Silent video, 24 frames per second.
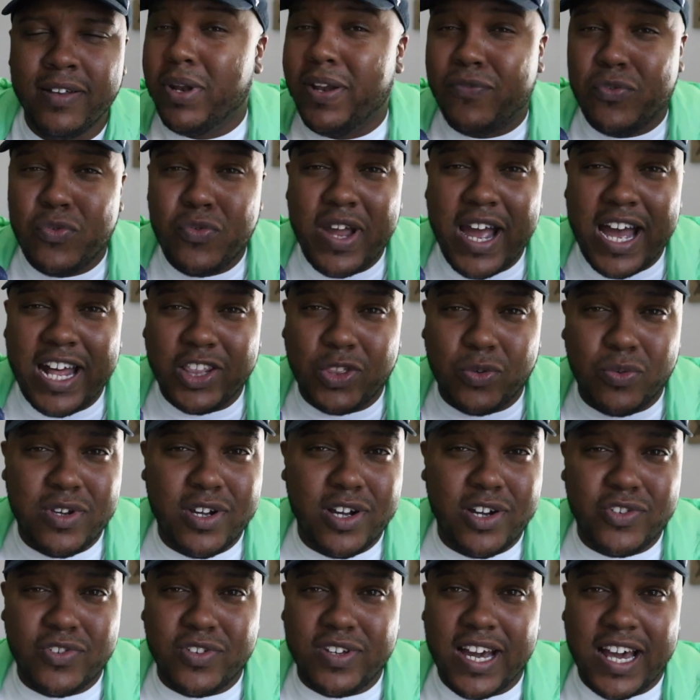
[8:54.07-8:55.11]
But if you got
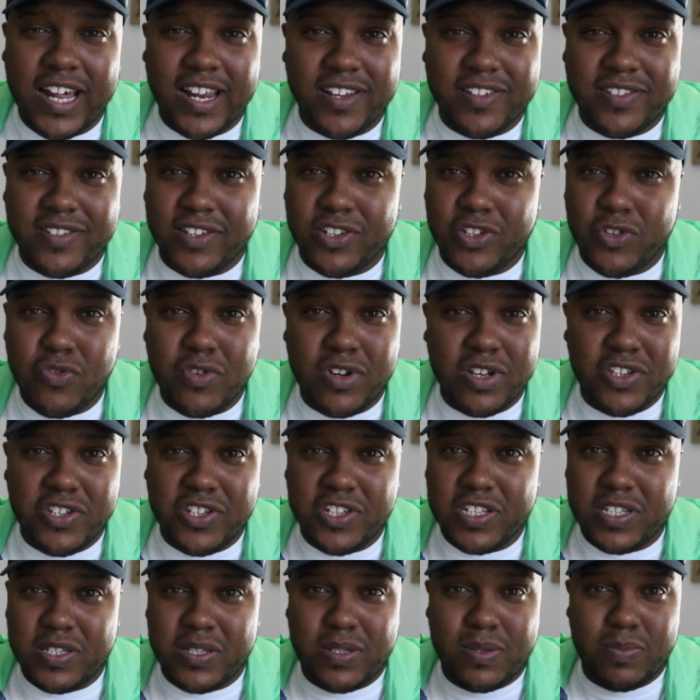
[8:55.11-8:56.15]
$300 that you can
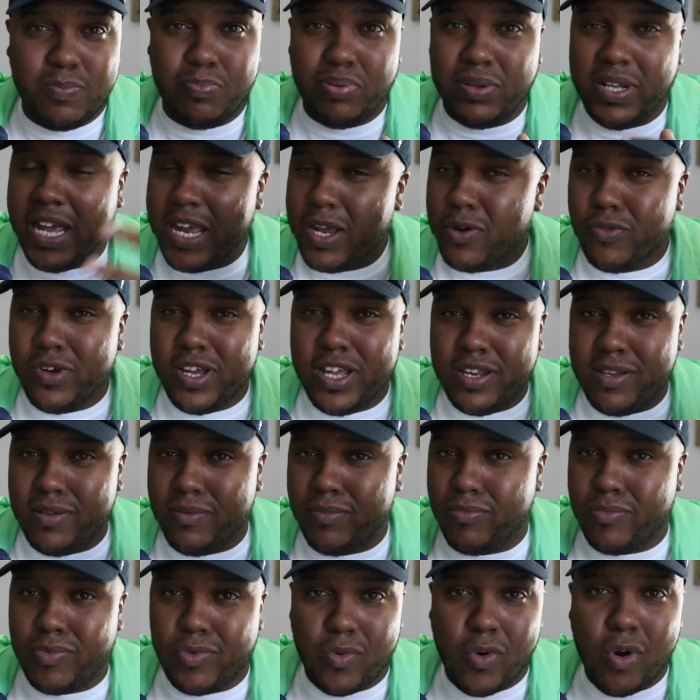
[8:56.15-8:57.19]
just play with
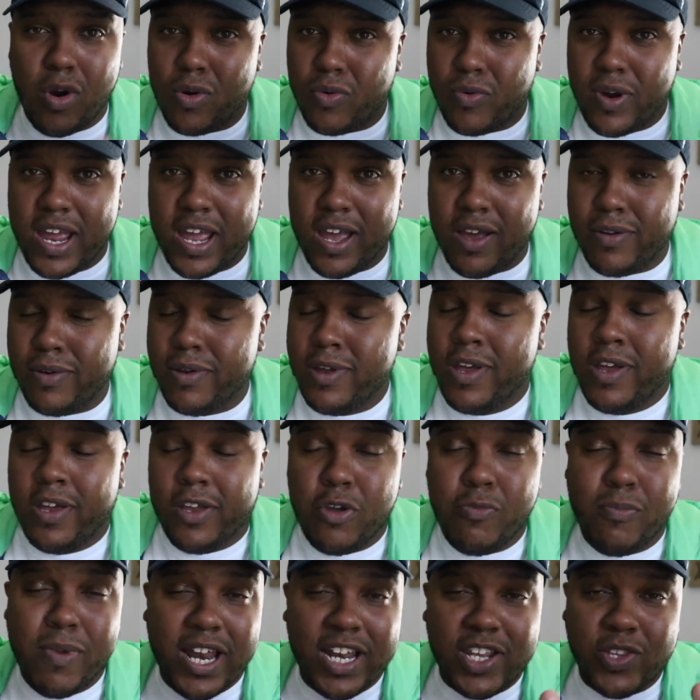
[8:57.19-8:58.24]
and throw around,
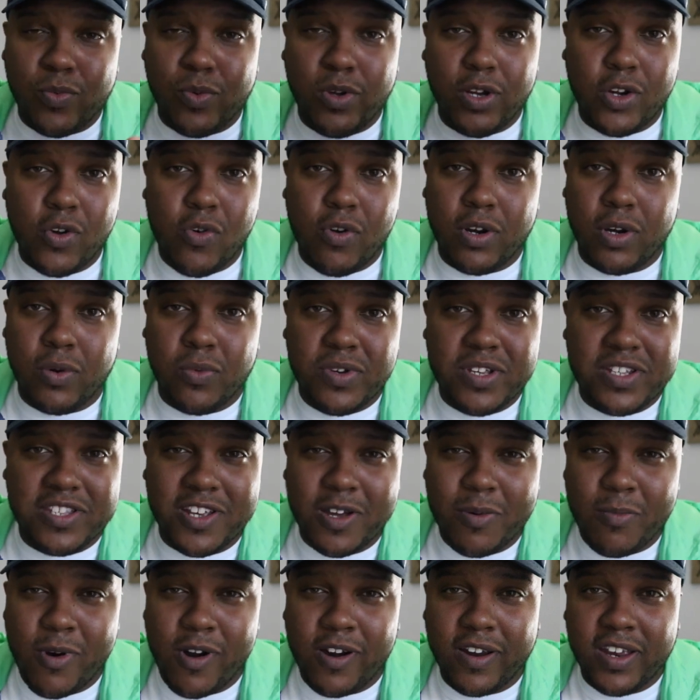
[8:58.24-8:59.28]
you might as well go on the
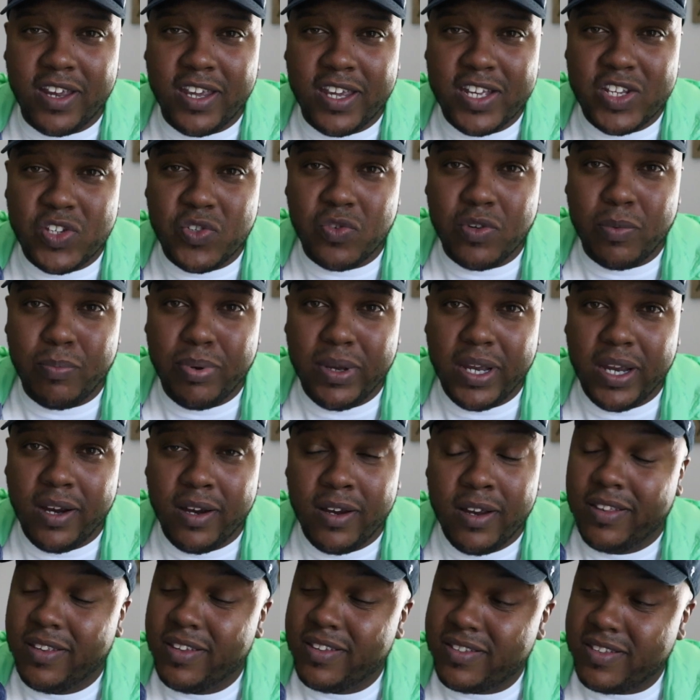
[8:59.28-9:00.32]
resale market and get you a
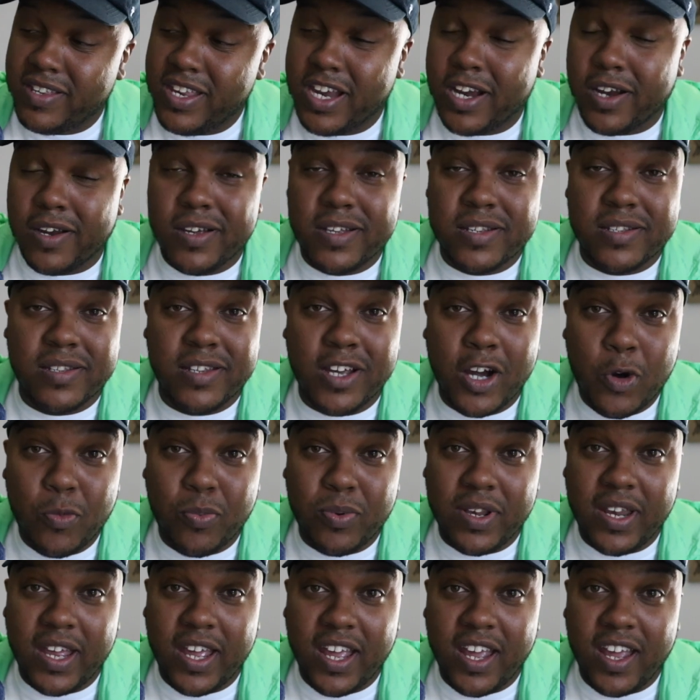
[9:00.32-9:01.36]
pair. This sneaker is
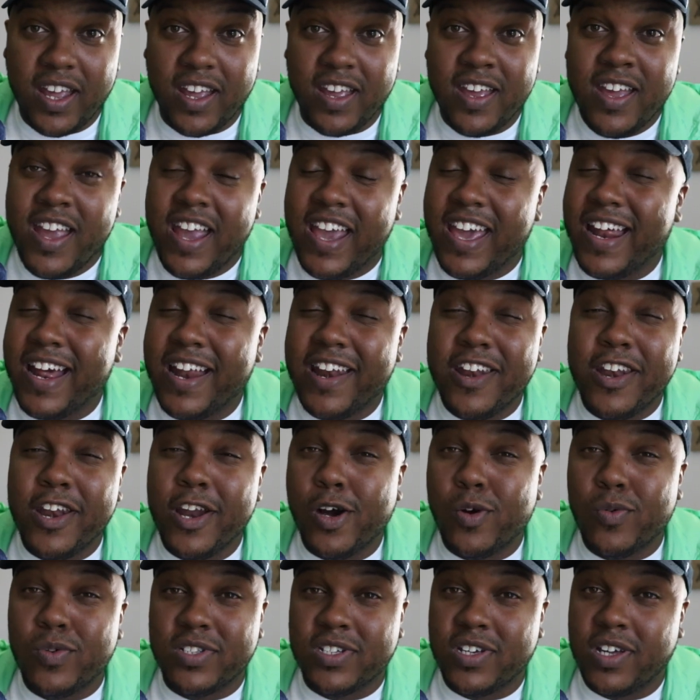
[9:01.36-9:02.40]
dope in hand and I
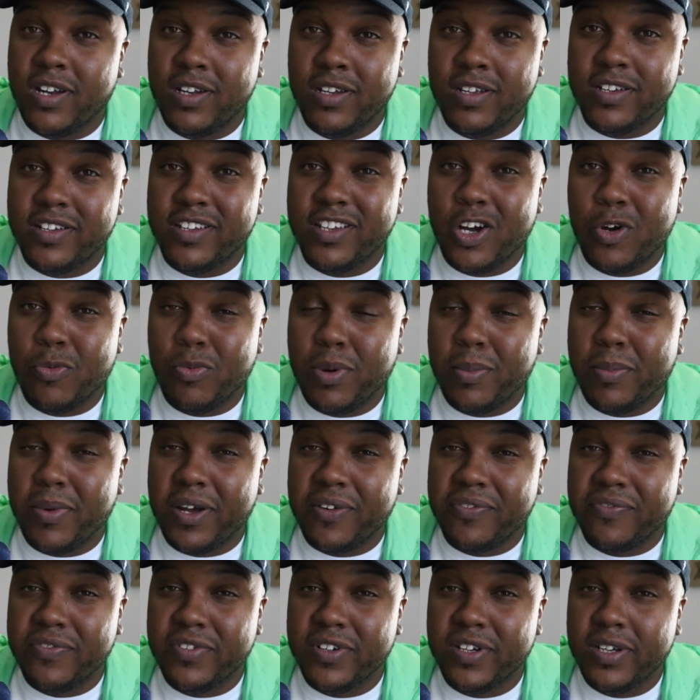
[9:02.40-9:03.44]
know it's going to look dope on
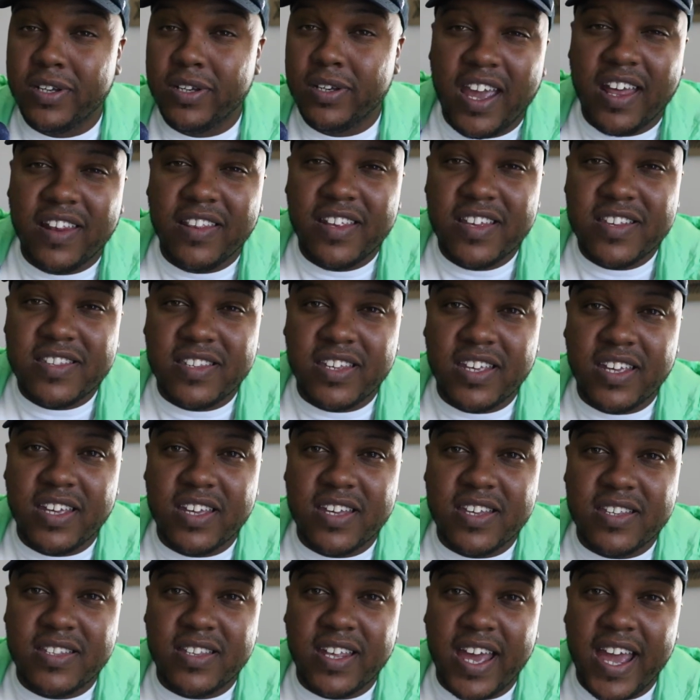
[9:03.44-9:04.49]
my foot. And this
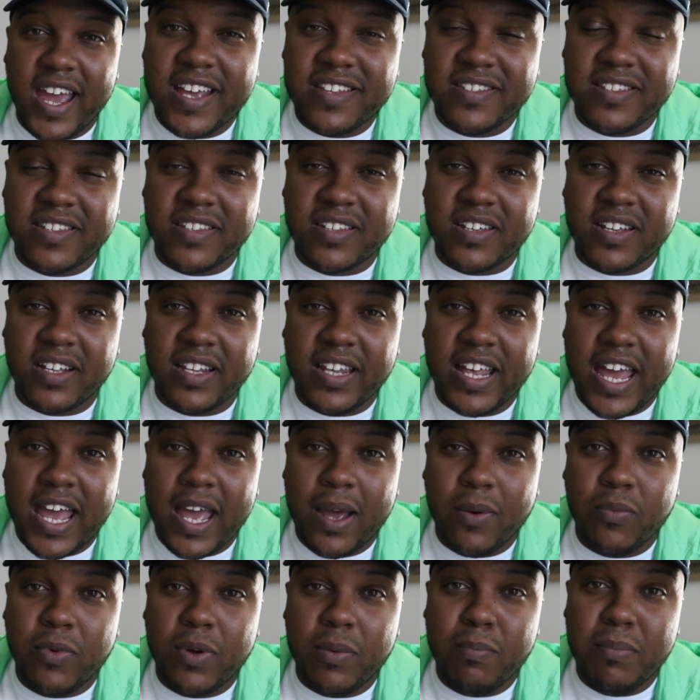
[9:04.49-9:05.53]
is Asics
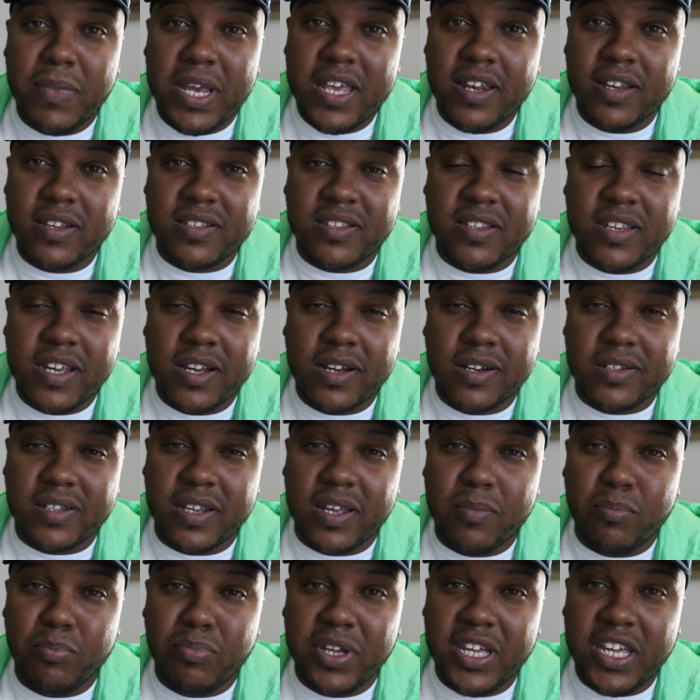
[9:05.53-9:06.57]
collab with Mita Sneakers
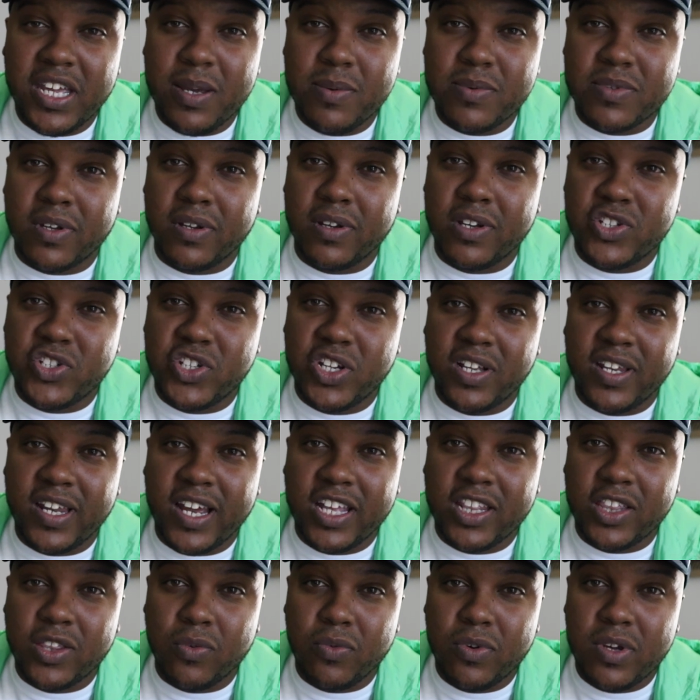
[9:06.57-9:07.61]
and Beams on the Gel
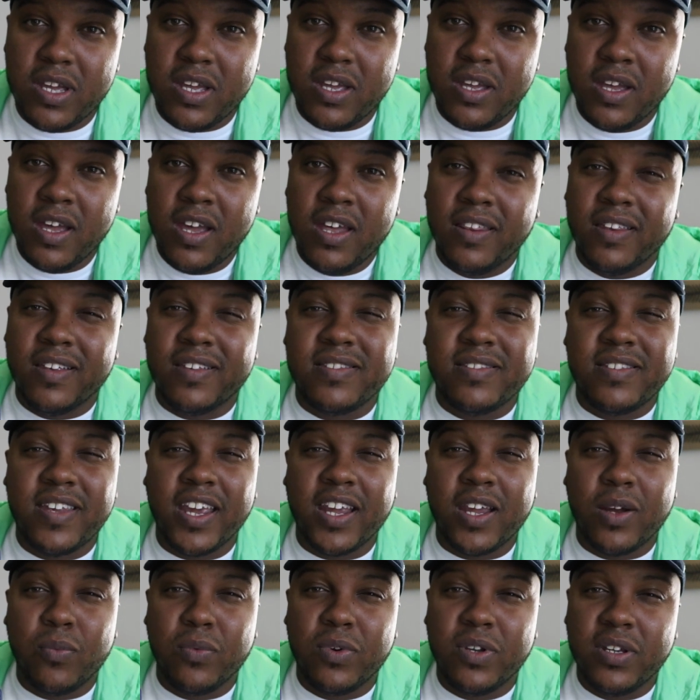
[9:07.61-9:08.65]
Lyte 3, the
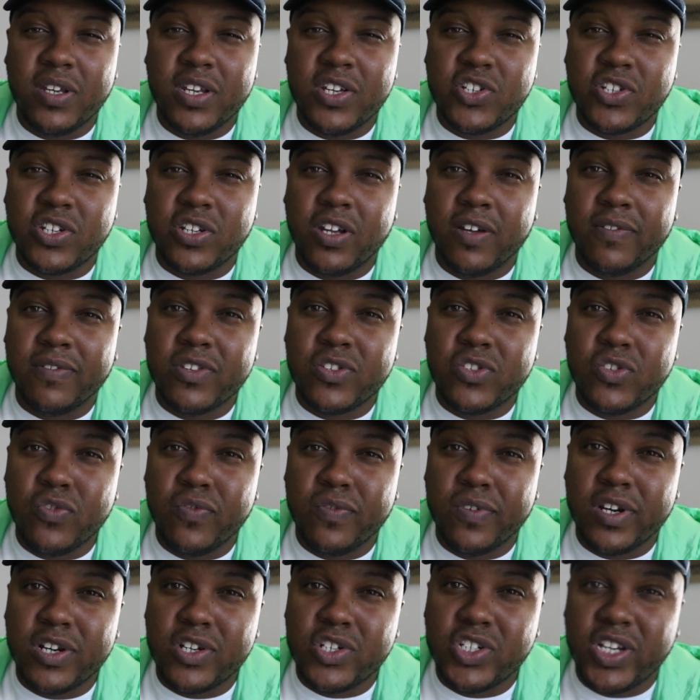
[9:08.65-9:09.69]
second rendition of the
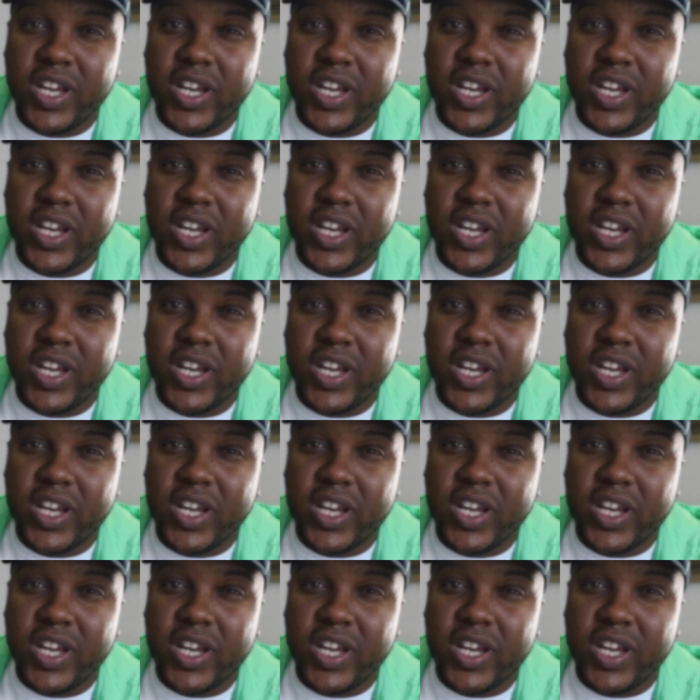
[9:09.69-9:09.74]
Souvenir